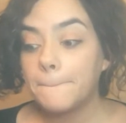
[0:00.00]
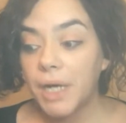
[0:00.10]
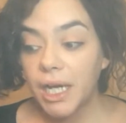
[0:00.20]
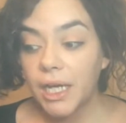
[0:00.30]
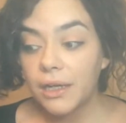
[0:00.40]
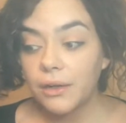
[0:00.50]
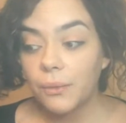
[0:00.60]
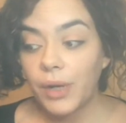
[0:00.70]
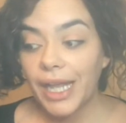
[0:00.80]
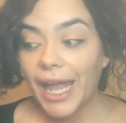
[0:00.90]
But
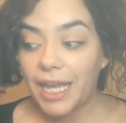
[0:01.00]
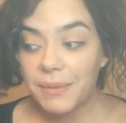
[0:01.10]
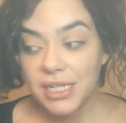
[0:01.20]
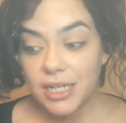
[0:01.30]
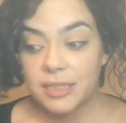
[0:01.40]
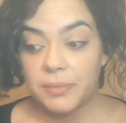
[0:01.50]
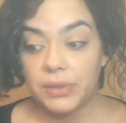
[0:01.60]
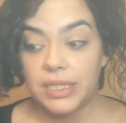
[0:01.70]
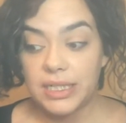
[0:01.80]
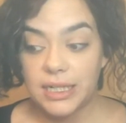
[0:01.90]
what can be
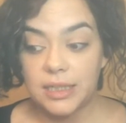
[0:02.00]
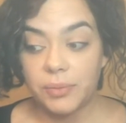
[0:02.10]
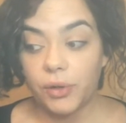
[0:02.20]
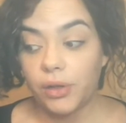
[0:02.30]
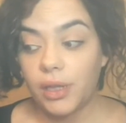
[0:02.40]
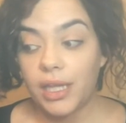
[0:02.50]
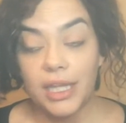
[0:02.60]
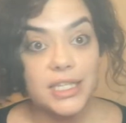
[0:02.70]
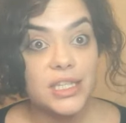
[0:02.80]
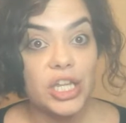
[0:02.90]
deductible
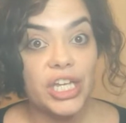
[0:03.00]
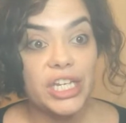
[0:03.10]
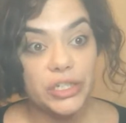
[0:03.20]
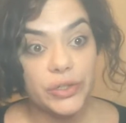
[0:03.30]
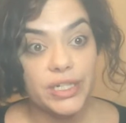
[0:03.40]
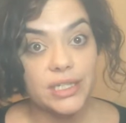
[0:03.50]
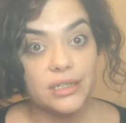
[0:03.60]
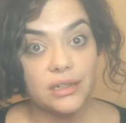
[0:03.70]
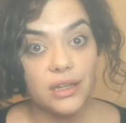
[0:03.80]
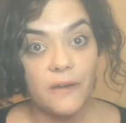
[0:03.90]
is the
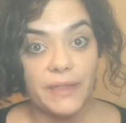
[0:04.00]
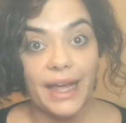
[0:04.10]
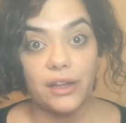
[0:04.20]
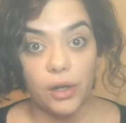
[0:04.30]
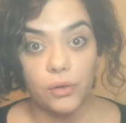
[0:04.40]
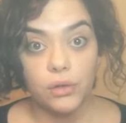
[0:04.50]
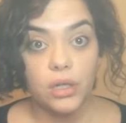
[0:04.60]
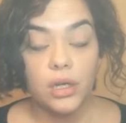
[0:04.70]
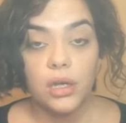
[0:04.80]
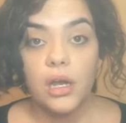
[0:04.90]
interest of that loan.
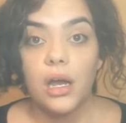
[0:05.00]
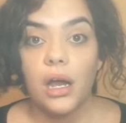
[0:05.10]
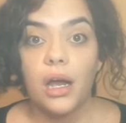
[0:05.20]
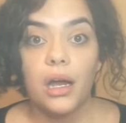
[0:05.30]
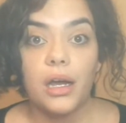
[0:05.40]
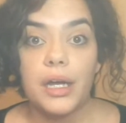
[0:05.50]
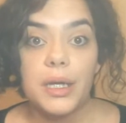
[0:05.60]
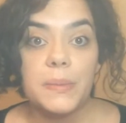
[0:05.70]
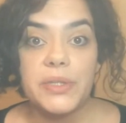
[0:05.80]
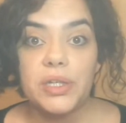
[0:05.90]

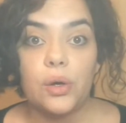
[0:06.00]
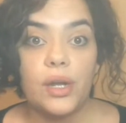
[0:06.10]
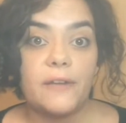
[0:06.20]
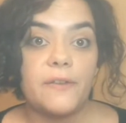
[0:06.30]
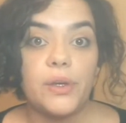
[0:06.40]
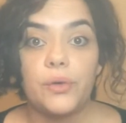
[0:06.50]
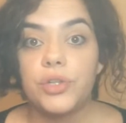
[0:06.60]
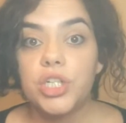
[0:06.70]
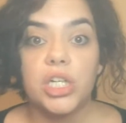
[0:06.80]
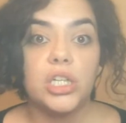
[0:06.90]
So if you
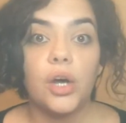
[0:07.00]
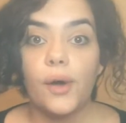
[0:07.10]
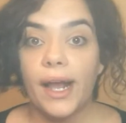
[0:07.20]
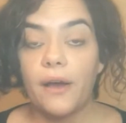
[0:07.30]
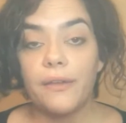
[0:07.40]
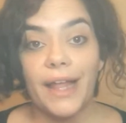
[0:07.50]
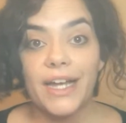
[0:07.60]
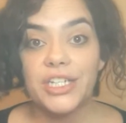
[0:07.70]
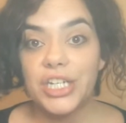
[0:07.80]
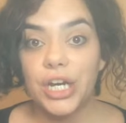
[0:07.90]
took a loan out
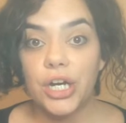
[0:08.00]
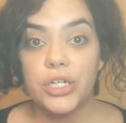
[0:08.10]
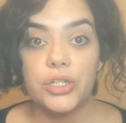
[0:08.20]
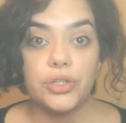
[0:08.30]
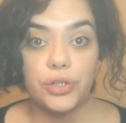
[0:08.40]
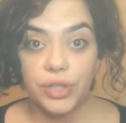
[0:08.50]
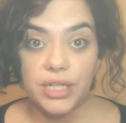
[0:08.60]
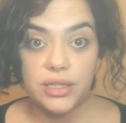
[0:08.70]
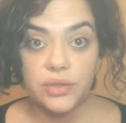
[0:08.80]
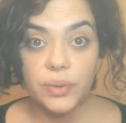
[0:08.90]
last year,
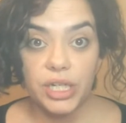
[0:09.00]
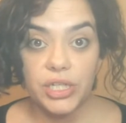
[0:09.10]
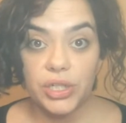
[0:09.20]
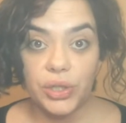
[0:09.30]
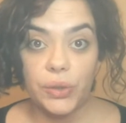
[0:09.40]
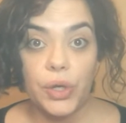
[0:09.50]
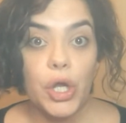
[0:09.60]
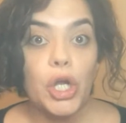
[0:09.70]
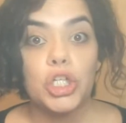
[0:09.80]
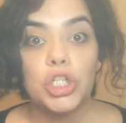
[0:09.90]
2022,
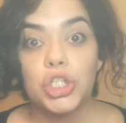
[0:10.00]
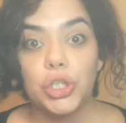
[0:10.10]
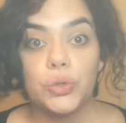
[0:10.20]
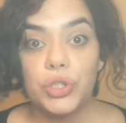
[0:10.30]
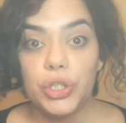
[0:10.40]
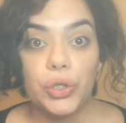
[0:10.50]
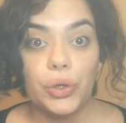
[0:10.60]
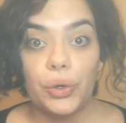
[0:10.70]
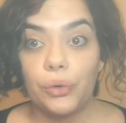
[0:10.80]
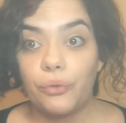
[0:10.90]
due
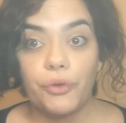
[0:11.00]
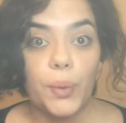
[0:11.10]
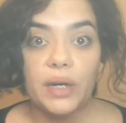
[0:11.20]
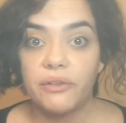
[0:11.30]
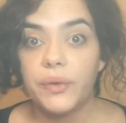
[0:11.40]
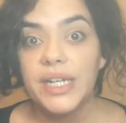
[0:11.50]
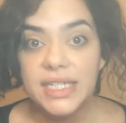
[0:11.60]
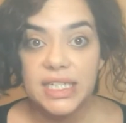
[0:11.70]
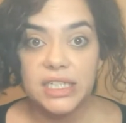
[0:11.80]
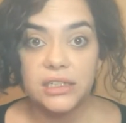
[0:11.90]
to, for whatever
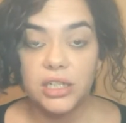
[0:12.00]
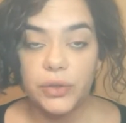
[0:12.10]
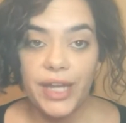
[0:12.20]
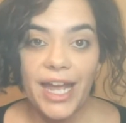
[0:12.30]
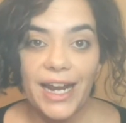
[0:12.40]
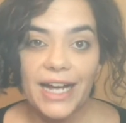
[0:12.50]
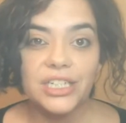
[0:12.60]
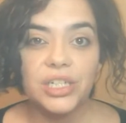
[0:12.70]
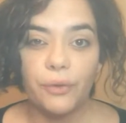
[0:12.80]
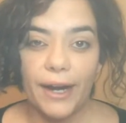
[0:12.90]
reason, you can't
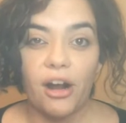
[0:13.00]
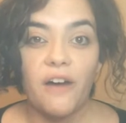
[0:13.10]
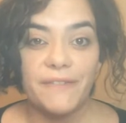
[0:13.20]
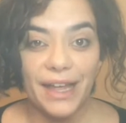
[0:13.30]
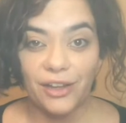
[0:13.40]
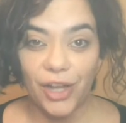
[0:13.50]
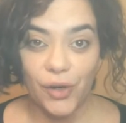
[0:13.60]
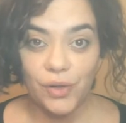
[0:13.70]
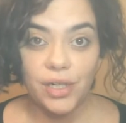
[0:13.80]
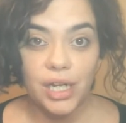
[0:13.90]
actually write off that
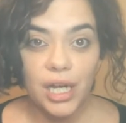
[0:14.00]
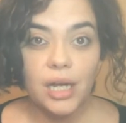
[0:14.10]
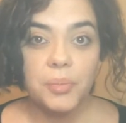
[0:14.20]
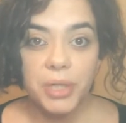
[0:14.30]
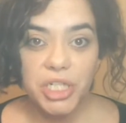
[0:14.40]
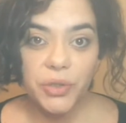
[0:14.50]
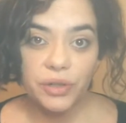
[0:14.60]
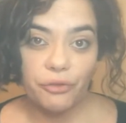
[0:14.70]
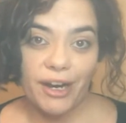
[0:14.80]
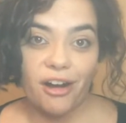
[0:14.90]
loan, but you
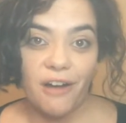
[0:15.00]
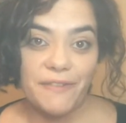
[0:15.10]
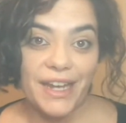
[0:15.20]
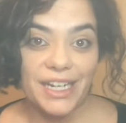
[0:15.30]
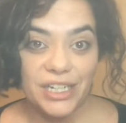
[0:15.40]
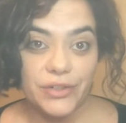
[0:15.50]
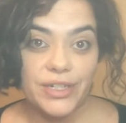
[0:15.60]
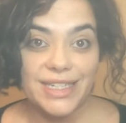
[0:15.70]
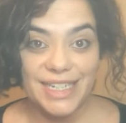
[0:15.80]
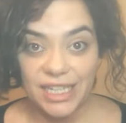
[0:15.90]
can write off that
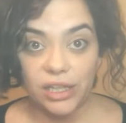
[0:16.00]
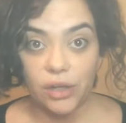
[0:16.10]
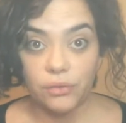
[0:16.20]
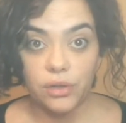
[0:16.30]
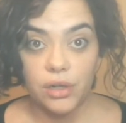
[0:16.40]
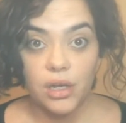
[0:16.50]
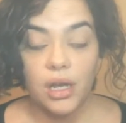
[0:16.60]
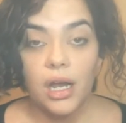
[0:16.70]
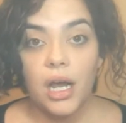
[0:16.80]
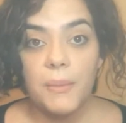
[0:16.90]
interest in the loan.
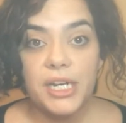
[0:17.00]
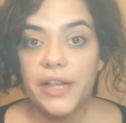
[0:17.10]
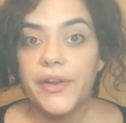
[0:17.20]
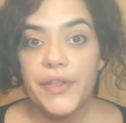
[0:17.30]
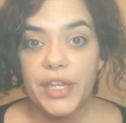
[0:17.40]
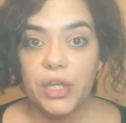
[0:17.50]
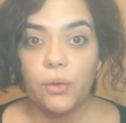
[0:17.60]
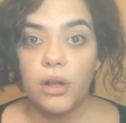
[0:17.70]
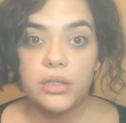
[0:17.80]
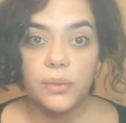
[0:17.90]
Another thing you
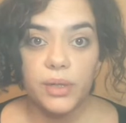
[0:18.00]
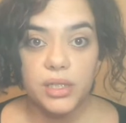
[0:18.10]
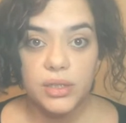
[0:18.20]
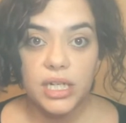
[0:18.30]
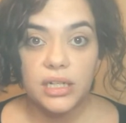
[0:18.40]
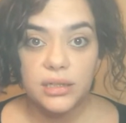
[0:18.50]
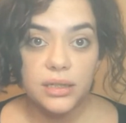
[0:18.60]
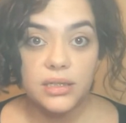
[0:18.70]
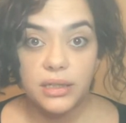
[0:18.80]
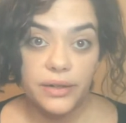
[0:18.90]
also want to take into
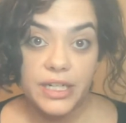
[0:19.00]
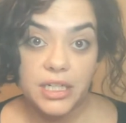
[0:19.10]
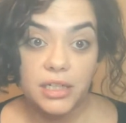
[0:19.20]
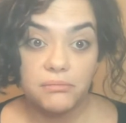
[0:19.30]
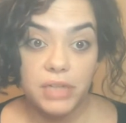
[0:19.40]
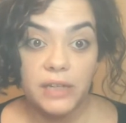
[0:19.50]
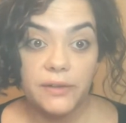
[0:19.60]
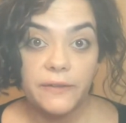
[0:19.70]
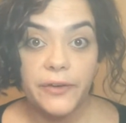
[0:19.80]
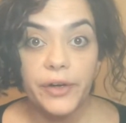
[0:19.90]
consideration,
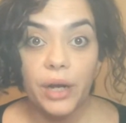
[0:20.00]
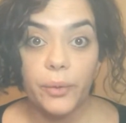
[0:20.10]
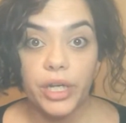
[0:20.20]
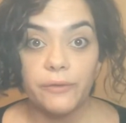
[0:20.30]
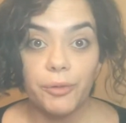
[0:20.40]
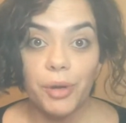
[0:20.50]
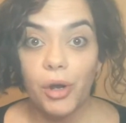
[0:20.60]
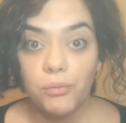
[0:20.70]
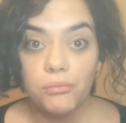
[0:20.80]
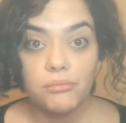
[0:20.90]
even if you're not working from
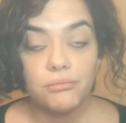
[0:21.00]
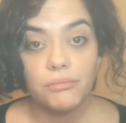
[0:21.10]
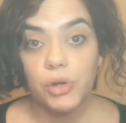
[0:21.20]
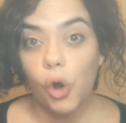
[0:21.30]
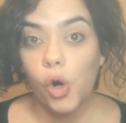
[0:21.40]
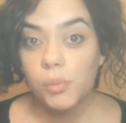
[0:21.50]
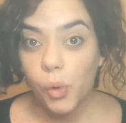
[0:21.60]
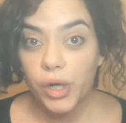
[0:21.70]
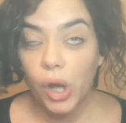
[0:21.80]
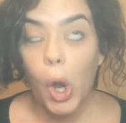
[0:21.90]
home,
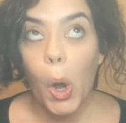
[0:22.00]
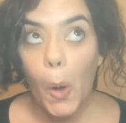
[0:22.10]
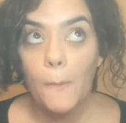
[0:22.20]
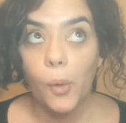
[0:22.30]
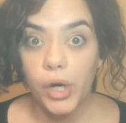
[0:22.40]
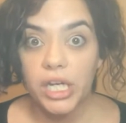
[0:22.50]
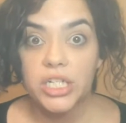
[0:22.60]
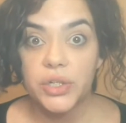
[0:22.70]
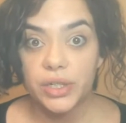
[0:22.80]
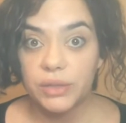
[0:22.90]
home
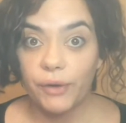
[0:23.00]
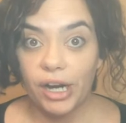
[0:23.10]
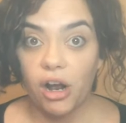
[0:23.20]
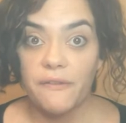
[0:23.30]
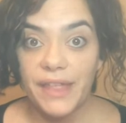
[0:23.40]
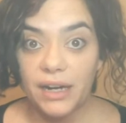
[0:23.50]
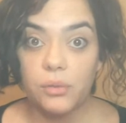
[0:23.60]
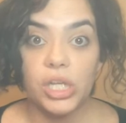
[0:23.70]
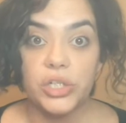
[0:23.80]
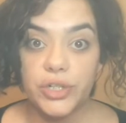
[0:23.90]
mortgage, you can write off that
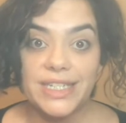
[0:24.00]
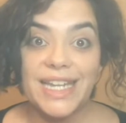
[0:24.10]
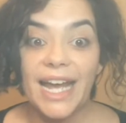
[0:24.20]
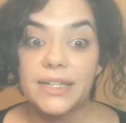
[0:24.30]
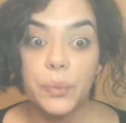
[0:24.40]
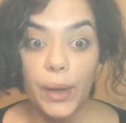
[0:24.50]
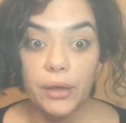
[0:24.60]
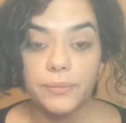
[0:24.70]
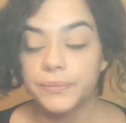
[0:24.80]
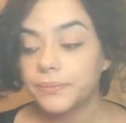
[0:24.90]
interest as well.